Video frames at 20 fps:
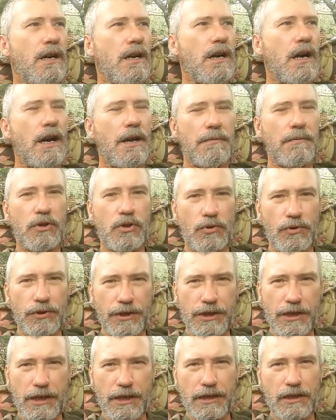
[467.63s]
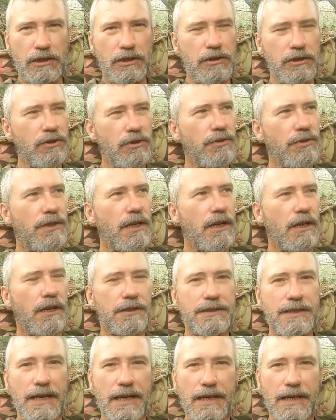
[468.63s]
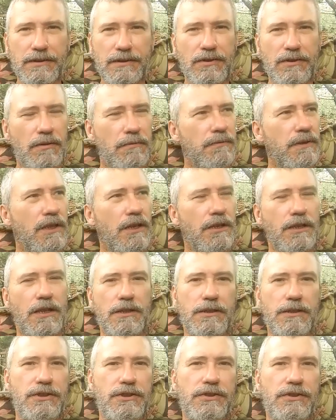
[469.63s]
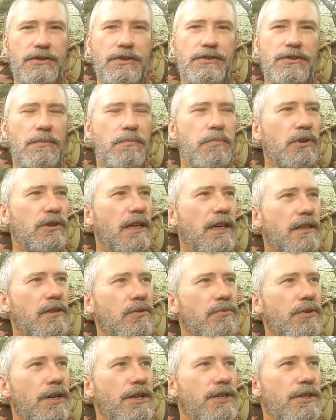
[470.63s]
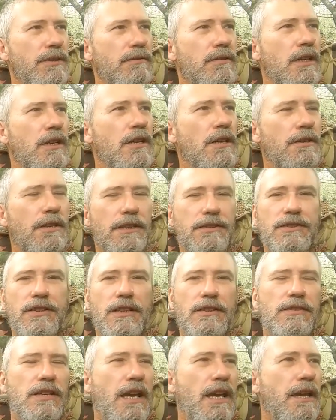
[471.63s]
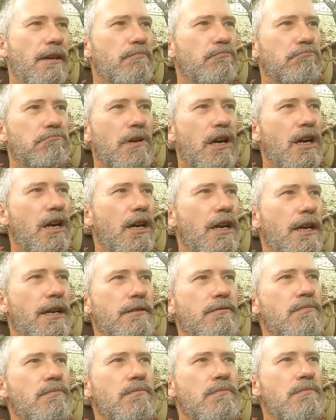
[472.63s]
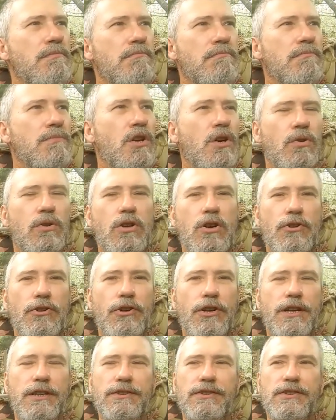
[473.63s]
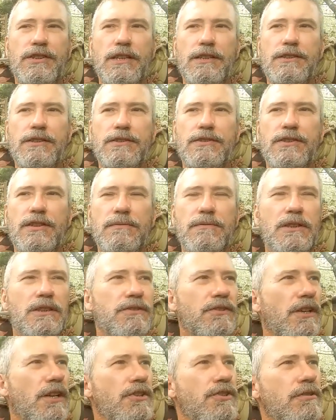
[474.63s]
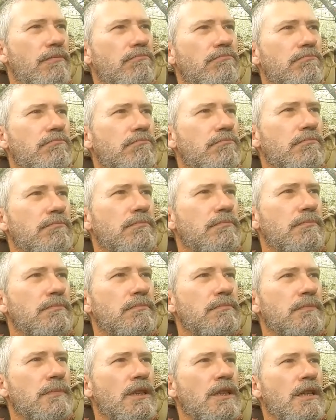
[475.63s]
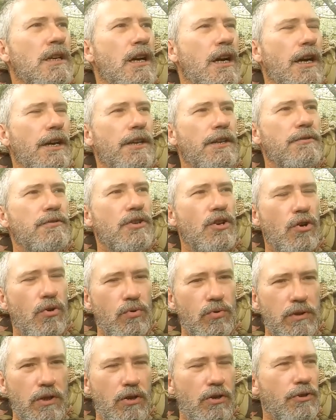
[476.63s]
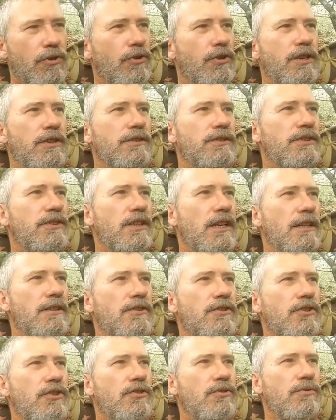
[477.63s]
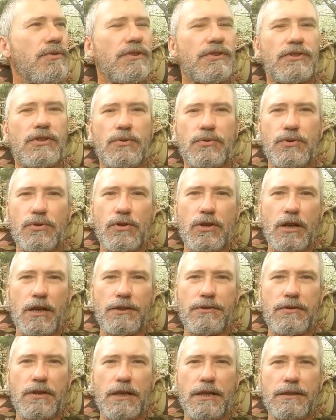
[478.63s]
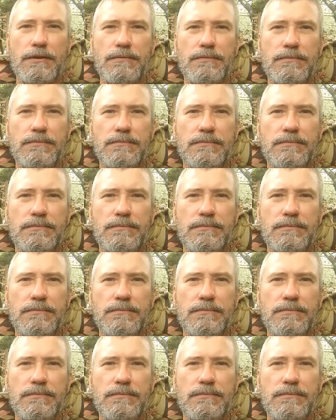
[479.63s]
Uh, I'm going to include uh, text of uh, uh, just a simple declaration that says, hey, I n no longer consent to civilization. I no longer consent to the social contract.